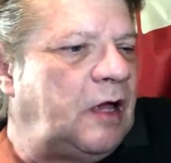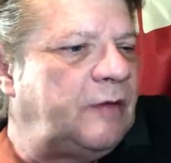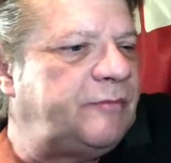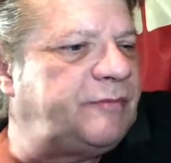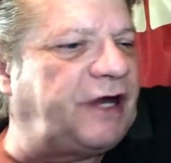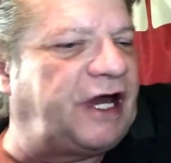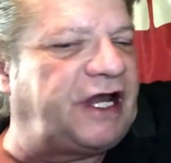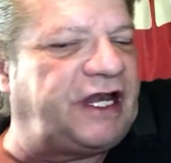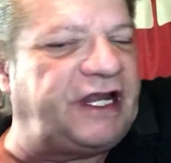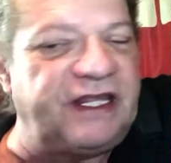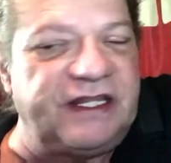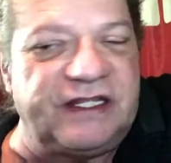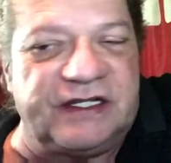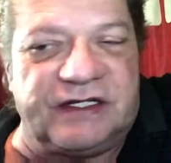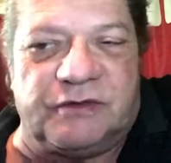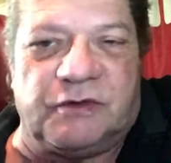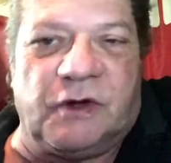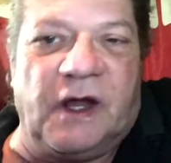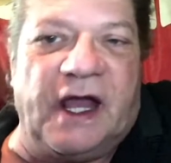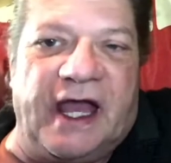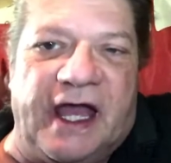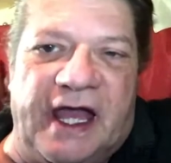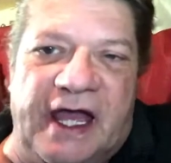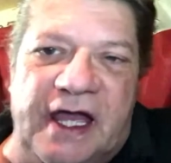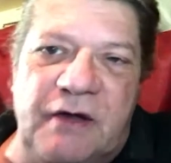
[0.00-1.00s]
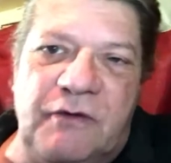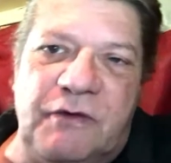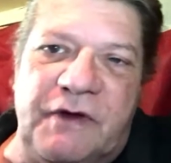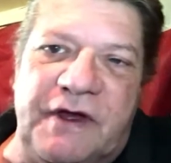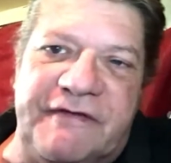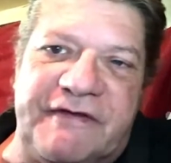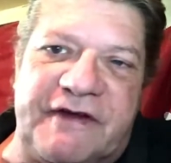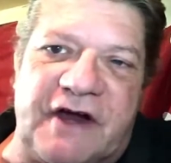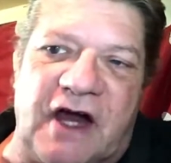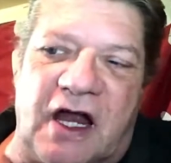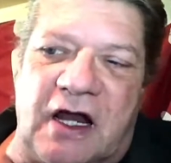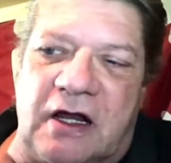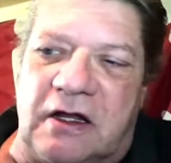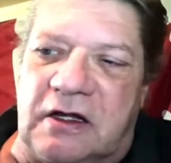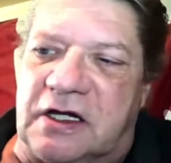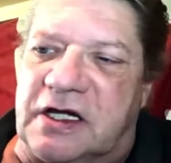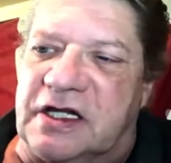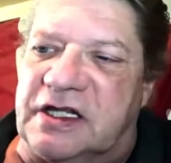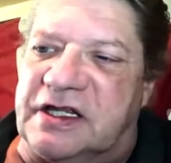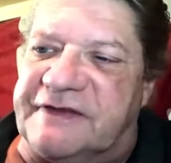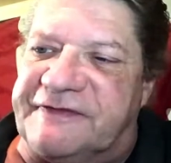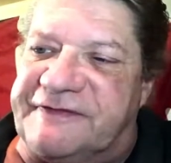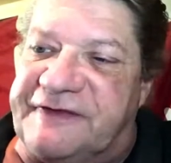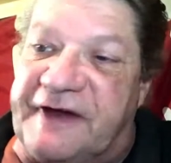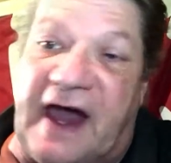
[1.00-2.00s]
But either way, we've got to look
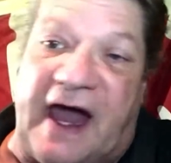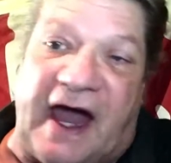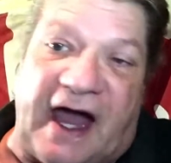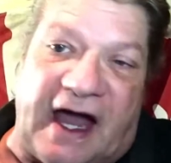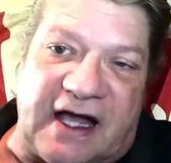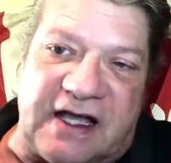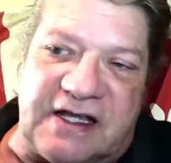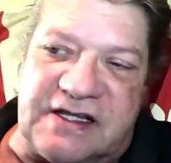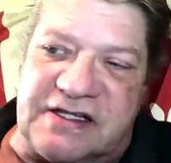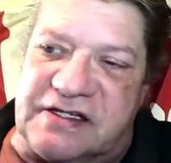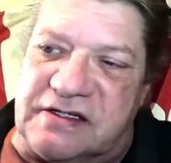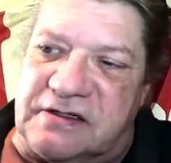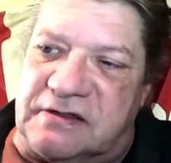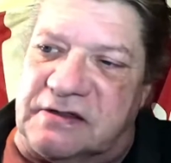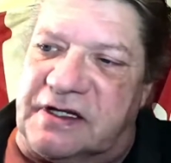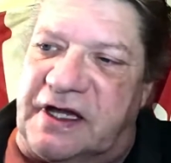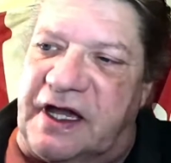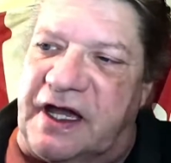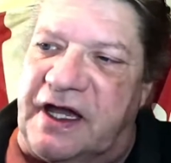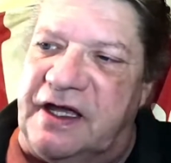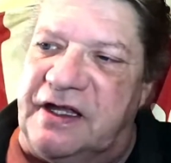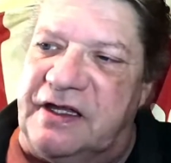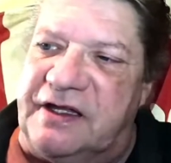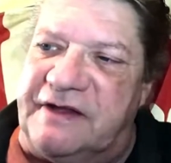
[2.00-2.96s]
at the facts, okay?